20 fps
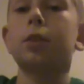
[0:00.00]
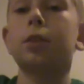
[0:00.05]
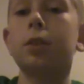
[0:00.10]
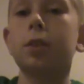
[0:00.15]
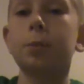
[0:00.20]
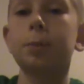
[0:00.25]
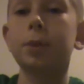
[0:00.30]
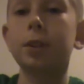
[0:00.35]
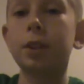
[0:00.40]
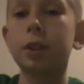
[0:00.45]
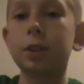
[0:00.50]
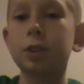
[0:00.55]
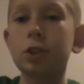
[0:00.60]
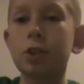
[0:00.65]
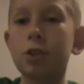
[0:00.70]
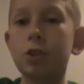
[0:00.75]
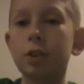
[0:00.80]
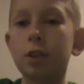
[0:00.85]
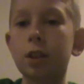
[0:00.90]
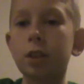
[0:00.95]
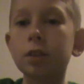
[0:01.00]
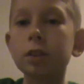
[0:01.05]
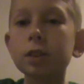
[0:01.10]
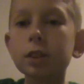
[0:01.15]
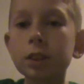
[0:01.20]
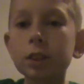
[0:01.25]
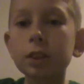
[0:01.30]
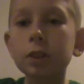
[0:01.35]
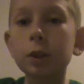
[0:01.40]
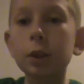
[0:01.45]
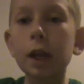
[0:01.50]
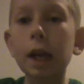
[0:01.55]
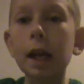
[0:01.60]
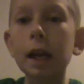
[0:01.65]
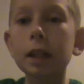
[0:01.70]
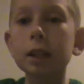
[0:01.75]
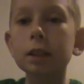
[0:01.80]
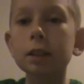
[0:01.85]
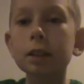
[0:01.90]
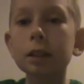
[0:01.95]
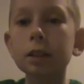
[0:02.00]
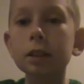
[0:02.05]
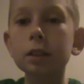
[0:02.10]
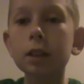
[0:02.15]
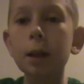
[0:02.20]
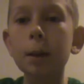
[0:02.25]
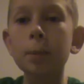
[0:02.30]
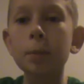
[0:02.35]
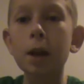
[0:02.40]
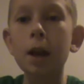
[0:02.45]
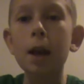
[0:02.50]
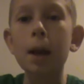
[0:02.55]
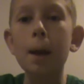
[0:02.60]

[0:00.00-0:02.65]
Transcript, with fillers: Hope you guys enjoyed. I'll see you guys next time.